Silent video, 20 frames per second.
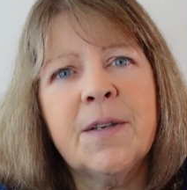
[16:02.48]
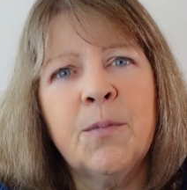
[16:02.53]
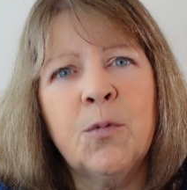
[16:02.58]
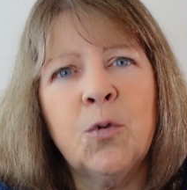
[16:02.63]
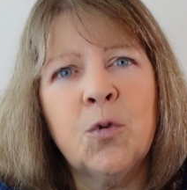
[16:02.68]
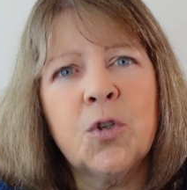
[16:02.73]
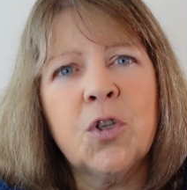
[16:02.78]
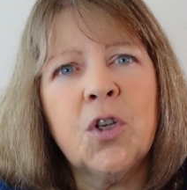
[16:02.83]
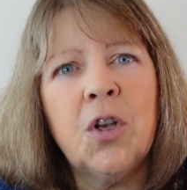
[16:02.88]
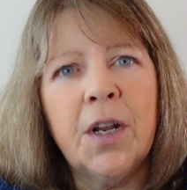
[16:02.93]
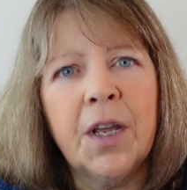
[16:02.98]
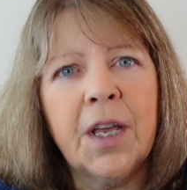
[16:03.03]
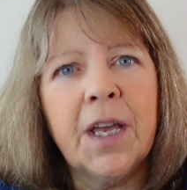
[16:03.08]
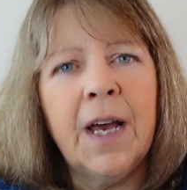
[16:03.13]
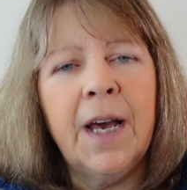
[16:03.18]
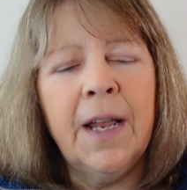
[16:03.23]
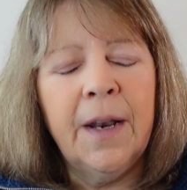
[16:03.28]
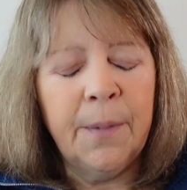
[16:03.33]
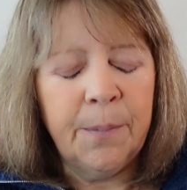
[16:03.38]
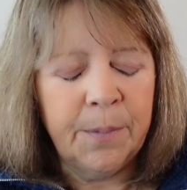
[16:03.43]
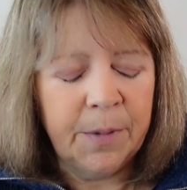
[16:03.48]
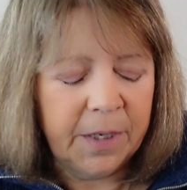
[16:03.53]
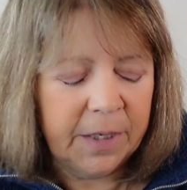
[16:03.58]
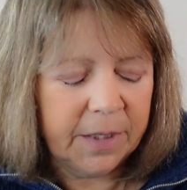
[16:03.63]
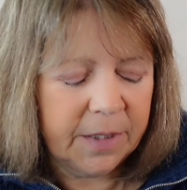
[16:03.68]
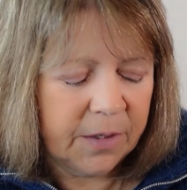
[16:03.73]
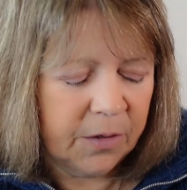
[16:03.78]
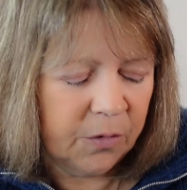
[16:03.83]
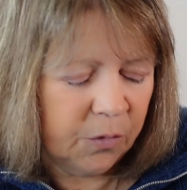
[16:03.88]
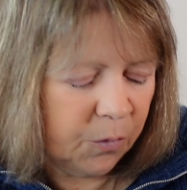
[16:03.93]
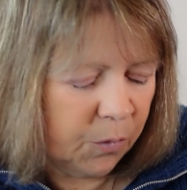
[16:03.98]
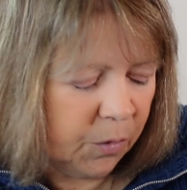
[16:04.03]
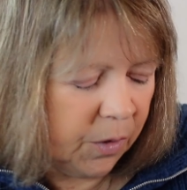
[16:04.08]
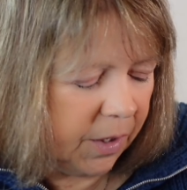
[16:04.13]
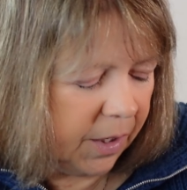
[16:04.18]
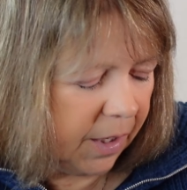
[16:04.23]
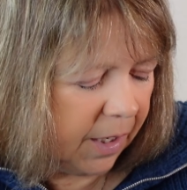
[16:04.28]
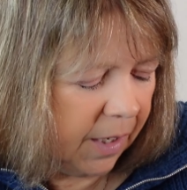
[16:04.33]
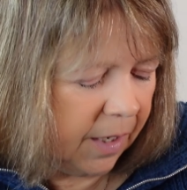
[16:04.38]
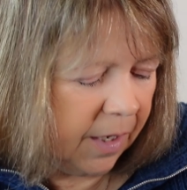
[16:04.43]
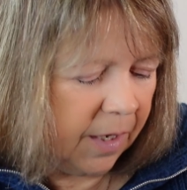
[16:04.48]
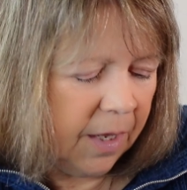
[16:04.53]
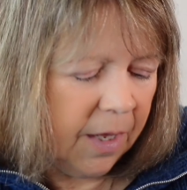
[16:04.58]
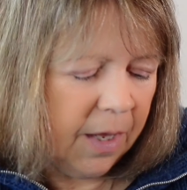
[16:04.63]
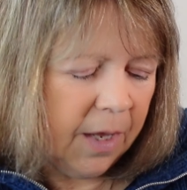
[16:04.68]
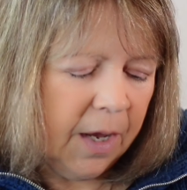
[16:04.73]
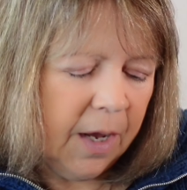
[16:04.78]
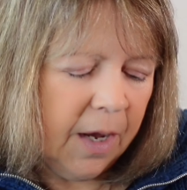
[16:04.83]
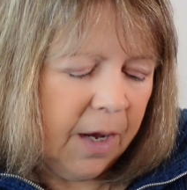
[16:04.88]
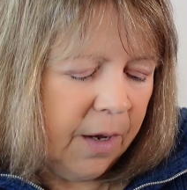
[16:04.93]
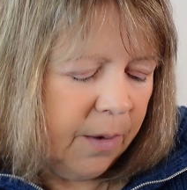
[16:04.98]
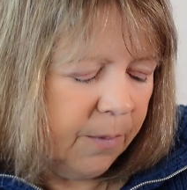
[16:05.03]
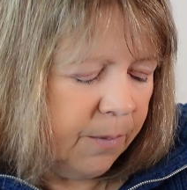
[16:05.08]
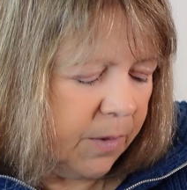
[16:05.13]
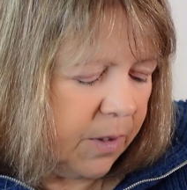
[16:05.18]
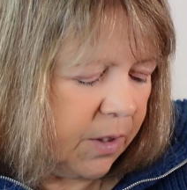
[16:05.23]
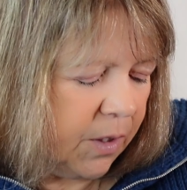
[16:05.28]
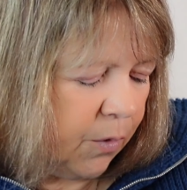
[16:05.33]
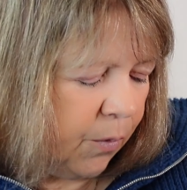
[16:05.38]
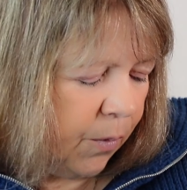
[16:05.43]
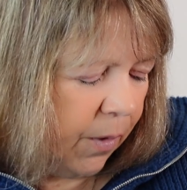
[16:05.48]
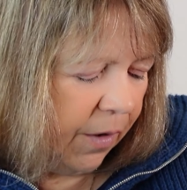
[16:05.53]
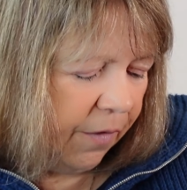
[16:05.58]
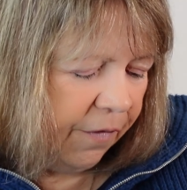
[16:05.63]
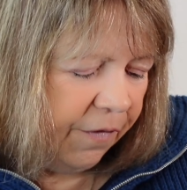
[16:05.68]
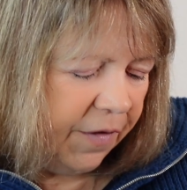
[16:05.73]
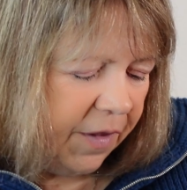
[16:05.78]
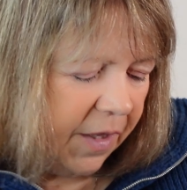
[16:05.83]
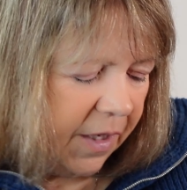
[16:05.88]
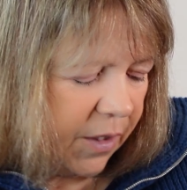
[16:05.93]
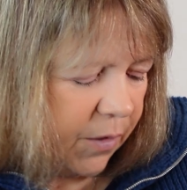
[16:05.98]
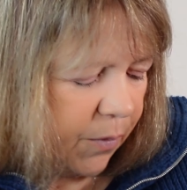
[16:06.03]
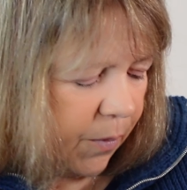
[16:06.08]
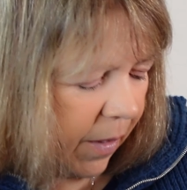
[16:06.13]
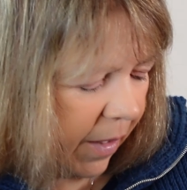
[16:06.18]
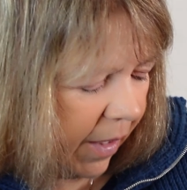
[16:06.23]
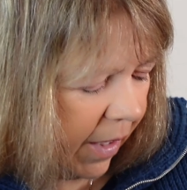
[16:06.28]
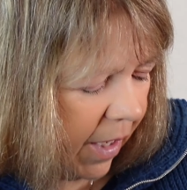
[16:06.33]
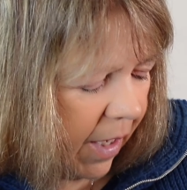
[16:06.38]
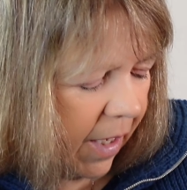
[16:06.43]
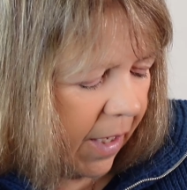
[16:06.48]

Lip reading: a more solid colour, but it's not working so well for this one.